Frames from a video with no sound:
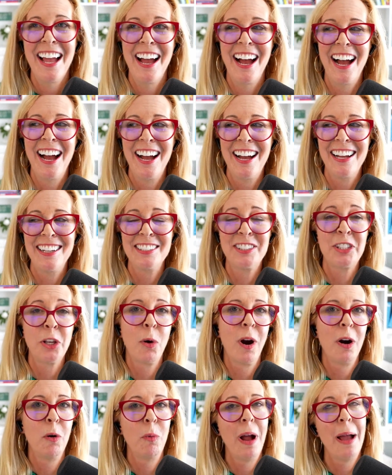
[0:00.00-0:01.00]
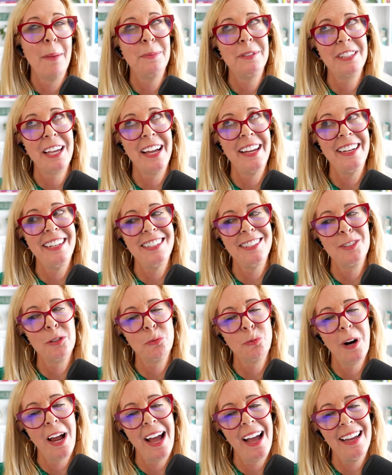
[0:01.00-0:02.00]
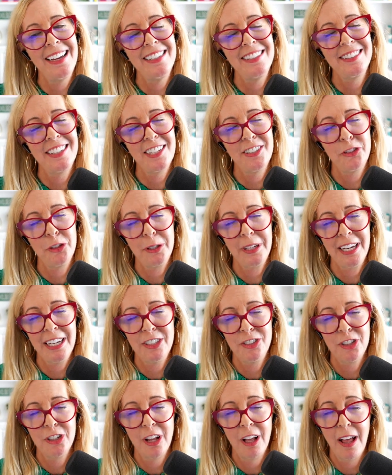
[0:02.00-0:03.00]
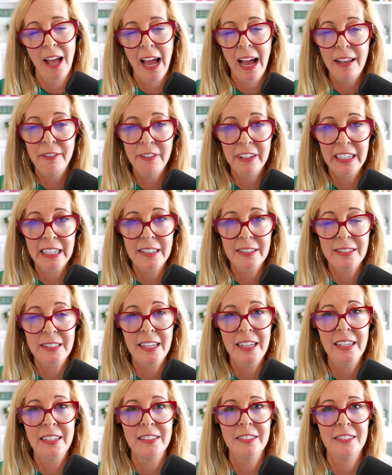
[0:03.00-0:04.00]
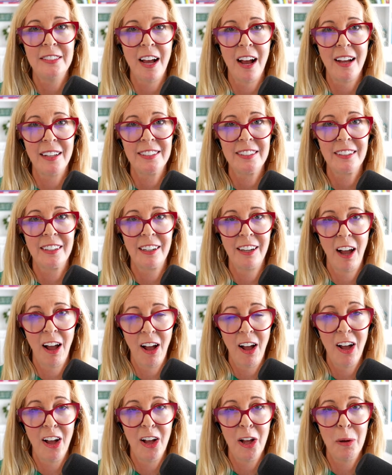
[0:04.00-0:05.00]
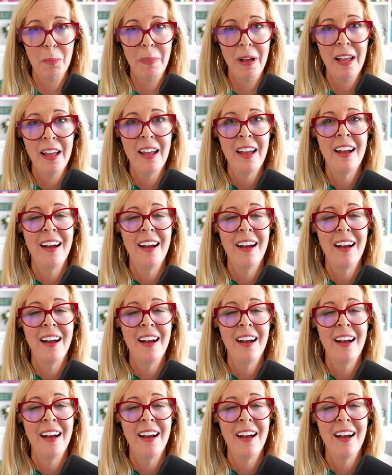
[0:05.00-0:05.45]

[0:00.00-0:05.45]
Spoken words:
So our website is riseeducationaladvocacy.com.